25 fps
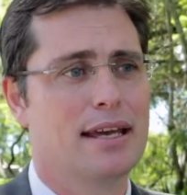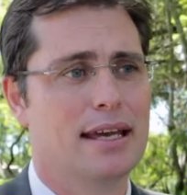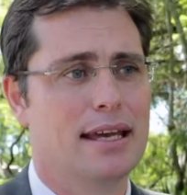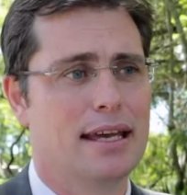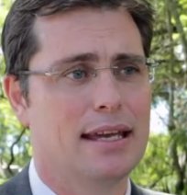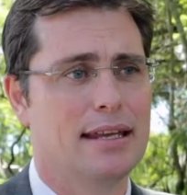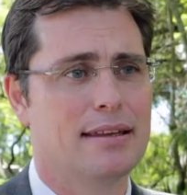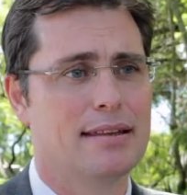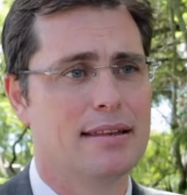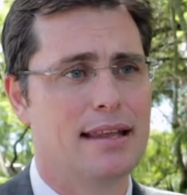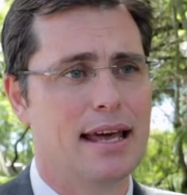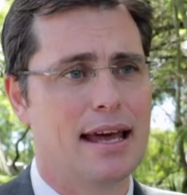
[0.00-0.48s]

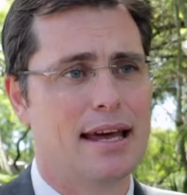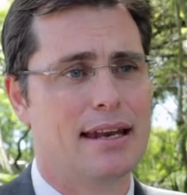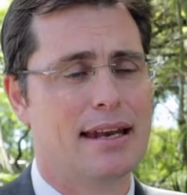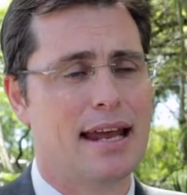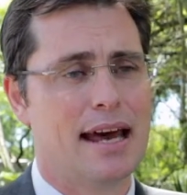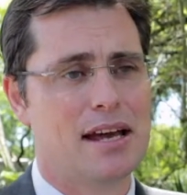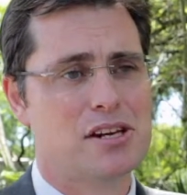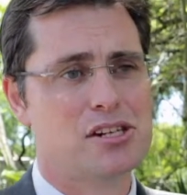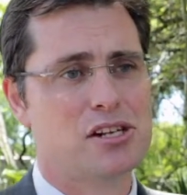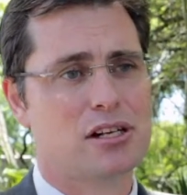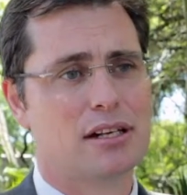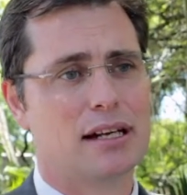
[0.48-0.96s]
in their
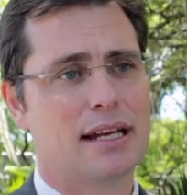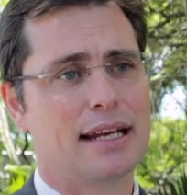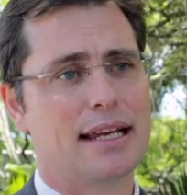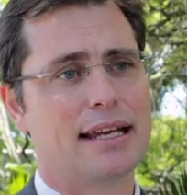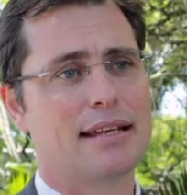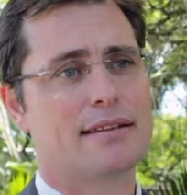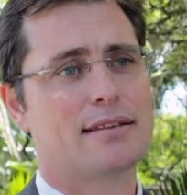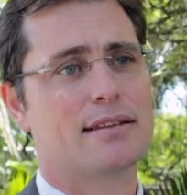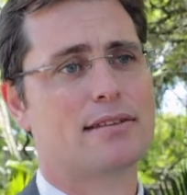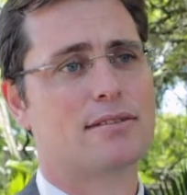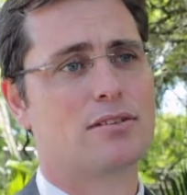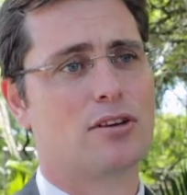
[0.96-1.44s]

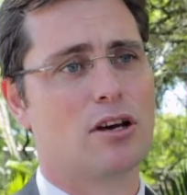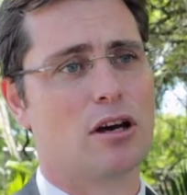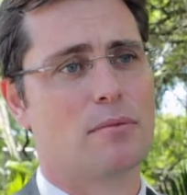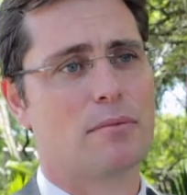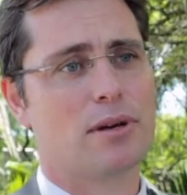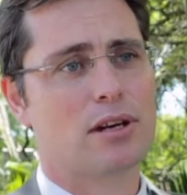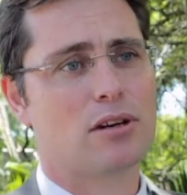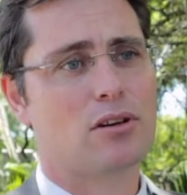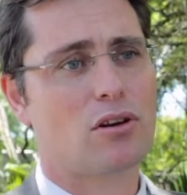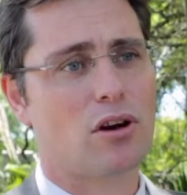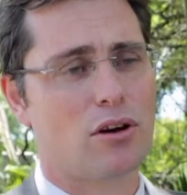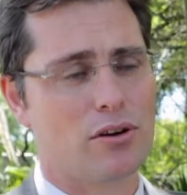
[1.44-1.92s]
nationally
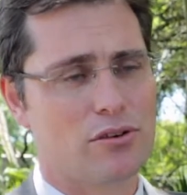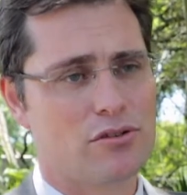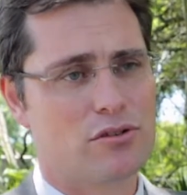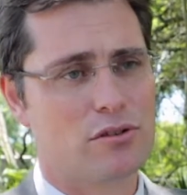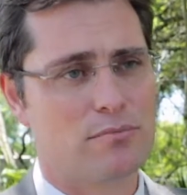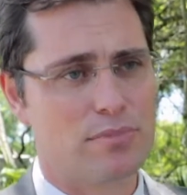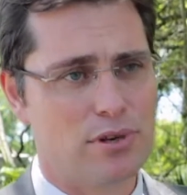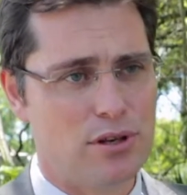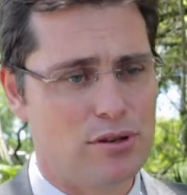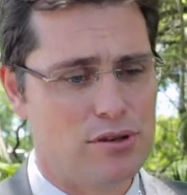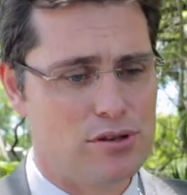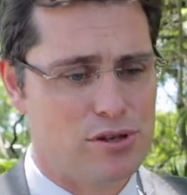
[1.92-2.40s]
determined
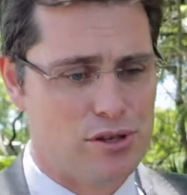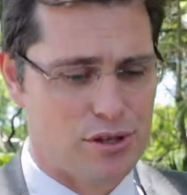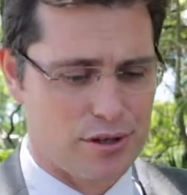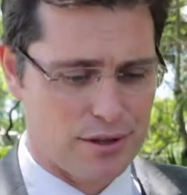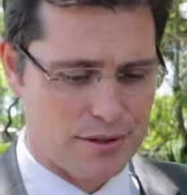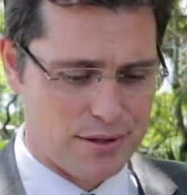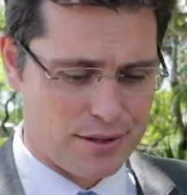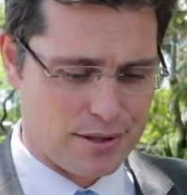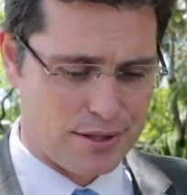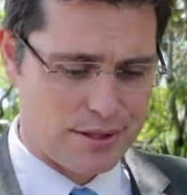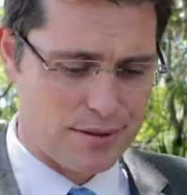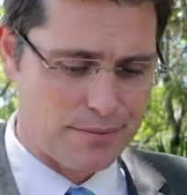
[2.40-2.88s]

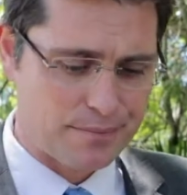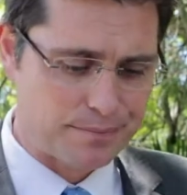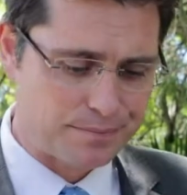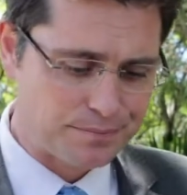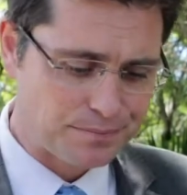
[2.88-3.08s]
contributions.